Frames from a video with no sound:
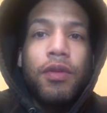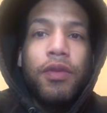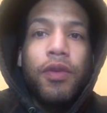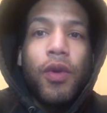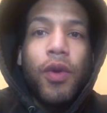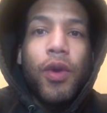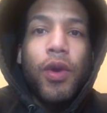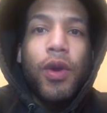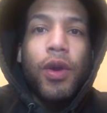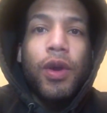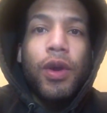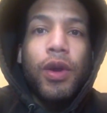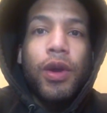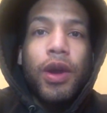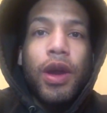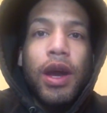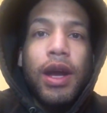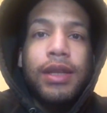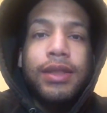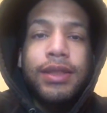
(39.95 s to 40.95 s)
for
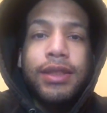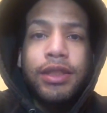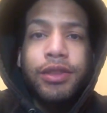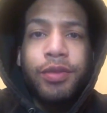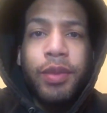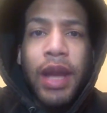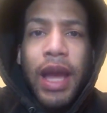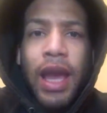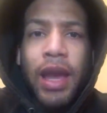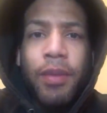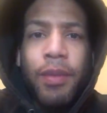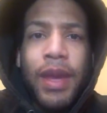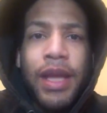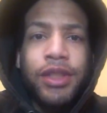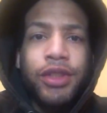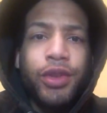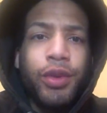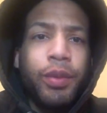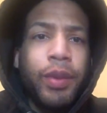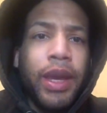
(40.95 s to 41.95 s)
us as black
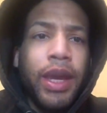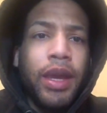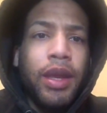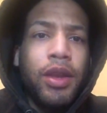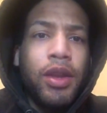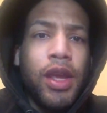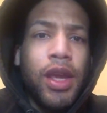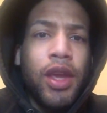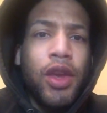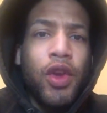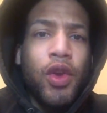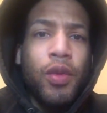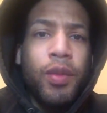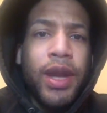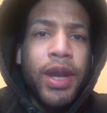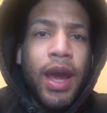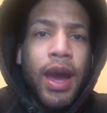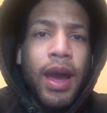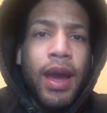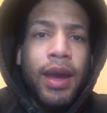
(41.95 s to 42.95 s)
men to be
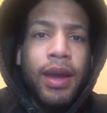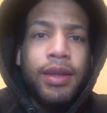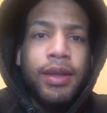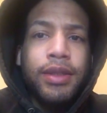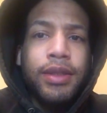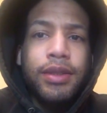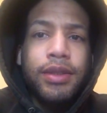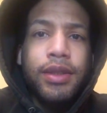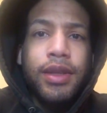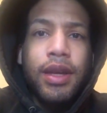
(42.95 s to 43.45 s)
dehumanized